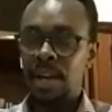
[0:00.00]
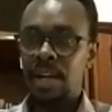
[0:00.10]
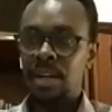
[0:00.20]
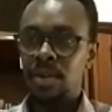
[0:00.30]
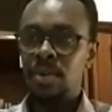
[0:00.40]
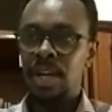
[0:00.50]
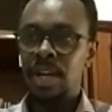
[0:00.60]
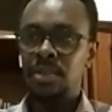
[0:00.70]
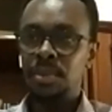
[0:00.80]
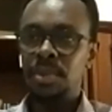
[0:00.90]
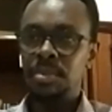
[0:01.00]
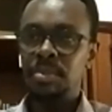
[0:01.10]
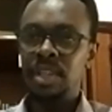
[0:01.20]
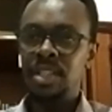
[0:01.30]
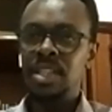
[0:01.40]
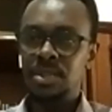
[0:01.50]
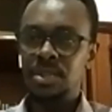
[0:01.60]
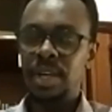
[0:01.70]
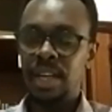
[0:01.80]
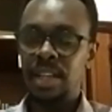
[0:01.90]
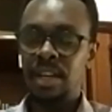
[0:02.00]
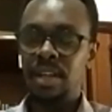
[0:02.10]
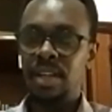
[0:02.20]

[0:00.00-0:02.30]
and look at what brings us together,